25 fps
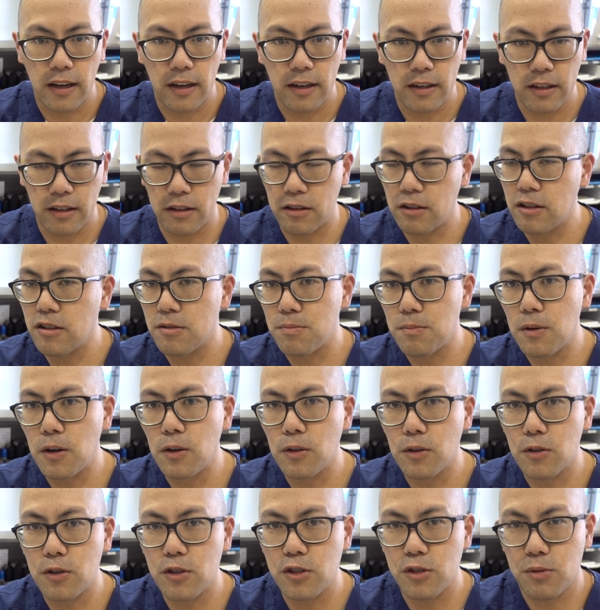in these
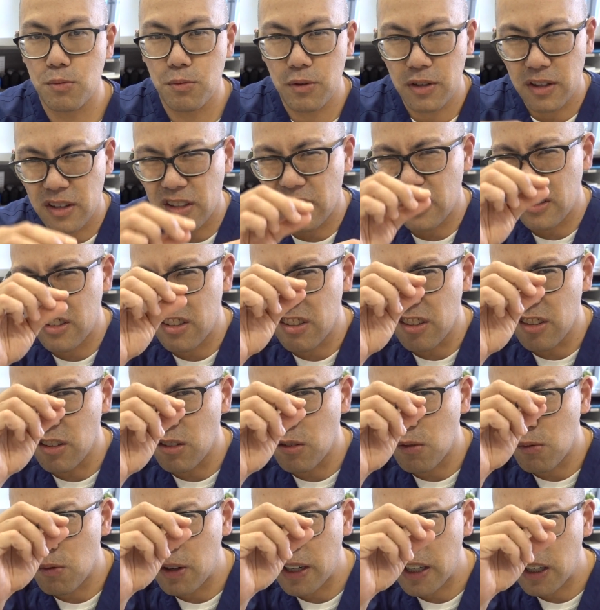molars with this
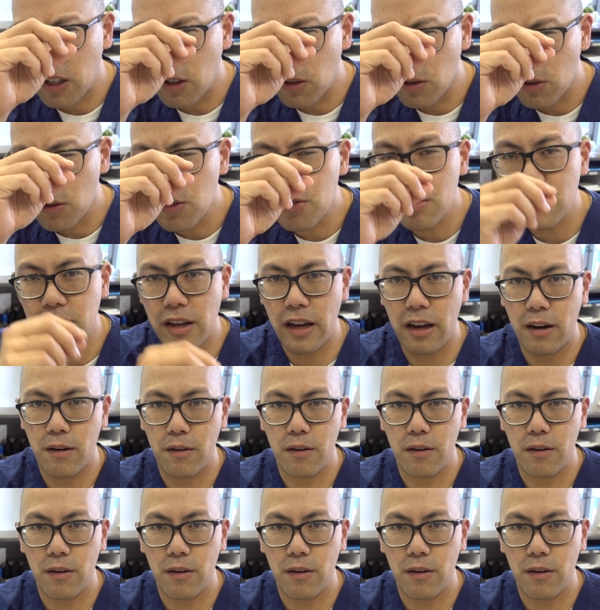little radiolucent